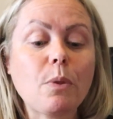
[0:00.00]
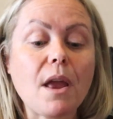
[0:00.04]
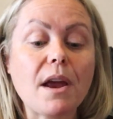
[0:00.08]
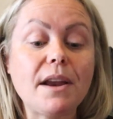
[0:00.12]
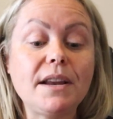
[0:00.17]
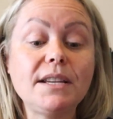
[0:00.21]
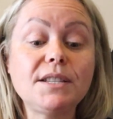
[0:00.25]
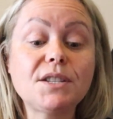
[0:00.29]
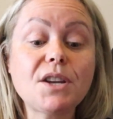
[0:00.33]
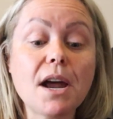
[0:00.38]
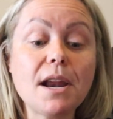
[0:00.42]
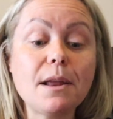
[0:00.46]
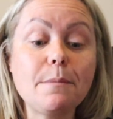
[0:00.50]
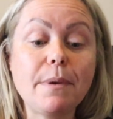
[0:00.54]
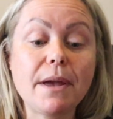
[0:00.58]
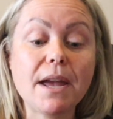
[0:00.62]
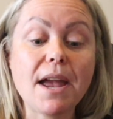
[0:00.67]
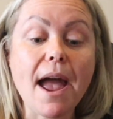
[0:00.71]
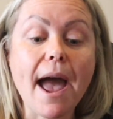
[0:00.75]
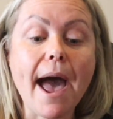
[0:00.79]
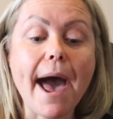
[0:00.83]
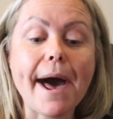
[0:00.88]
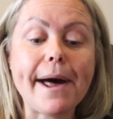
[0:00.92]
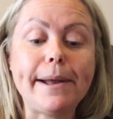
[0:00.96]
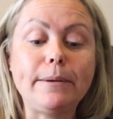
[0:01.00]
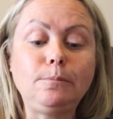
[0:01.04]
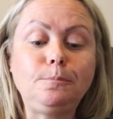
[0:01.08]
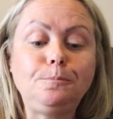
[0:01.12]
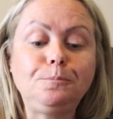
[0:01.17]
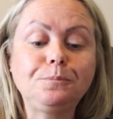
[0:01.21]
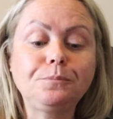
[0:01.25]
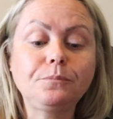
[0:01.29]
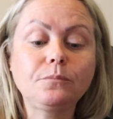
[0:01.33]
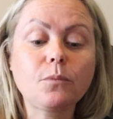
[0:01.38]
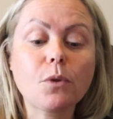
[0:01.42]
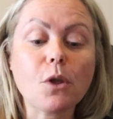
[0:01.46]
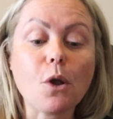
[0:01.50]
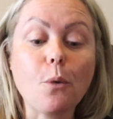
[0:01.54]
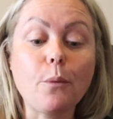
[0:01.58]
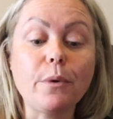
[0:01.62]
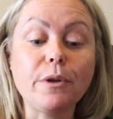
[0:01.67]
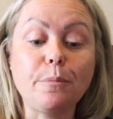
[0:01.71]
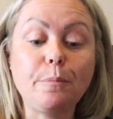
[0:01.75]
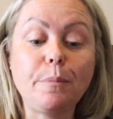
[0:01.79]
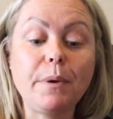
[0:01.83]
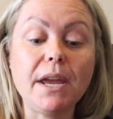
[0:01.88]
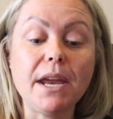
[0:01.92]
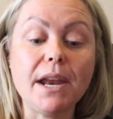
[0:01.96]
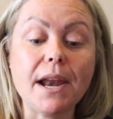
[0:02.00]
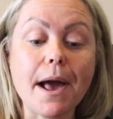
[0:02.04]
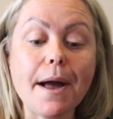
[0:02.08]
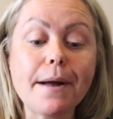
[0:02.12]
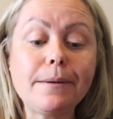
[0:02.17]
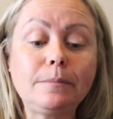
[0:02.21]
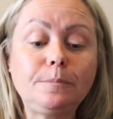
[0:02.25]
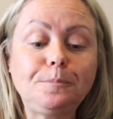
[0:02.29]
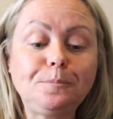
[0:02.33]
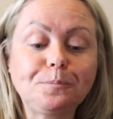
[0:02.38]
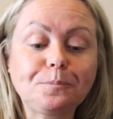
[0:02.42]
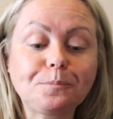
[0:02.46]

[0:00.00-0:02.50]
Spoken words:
And he's got a big ad with PETA.